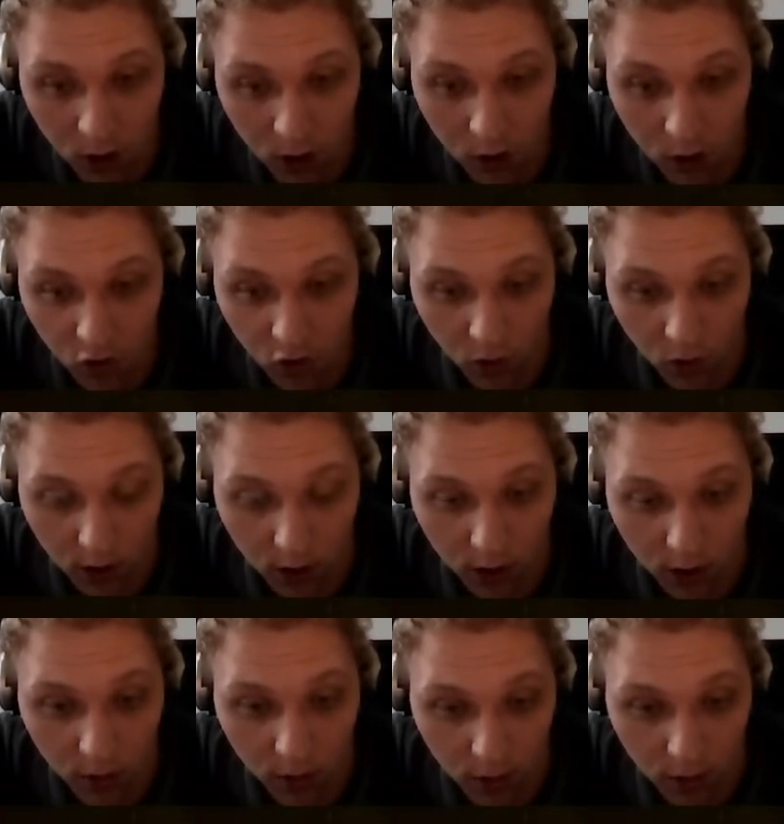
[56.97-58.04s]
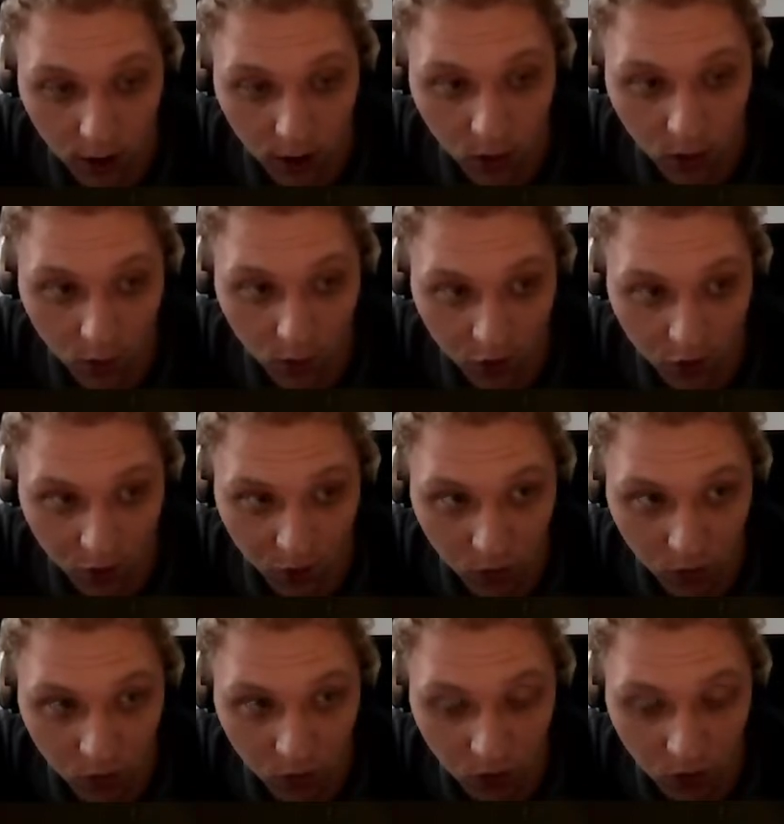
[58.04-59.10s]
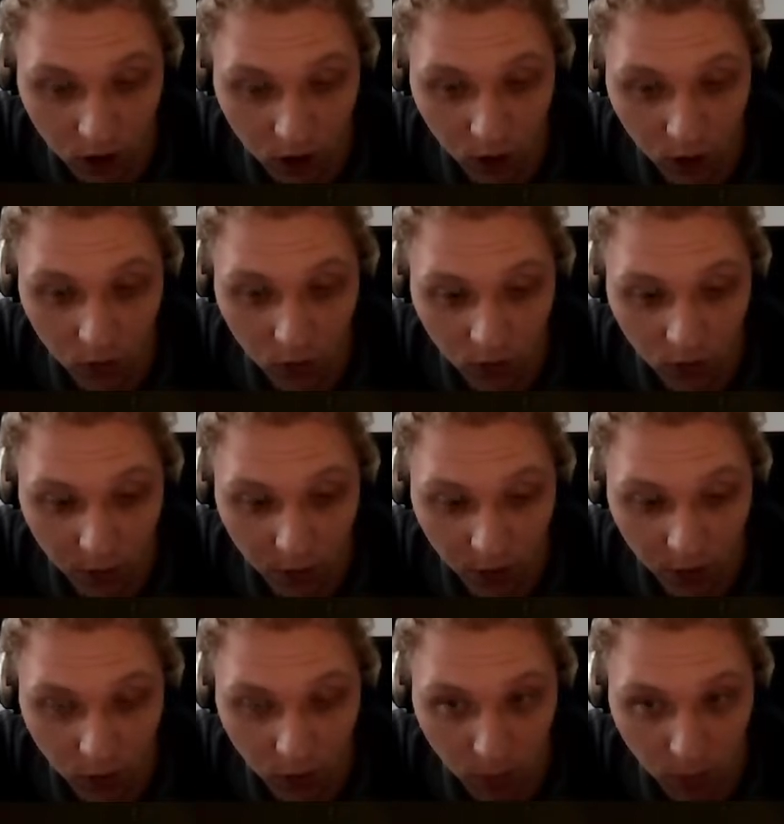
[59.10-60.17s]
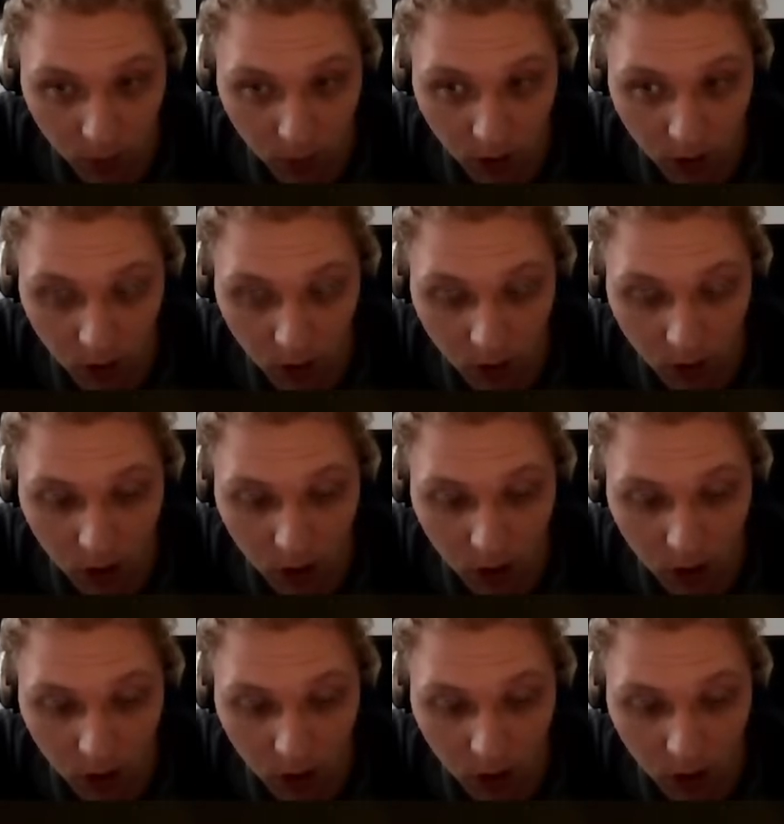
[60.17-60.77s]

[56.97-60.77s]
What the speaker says: so I can play the originals how they were meant to be played.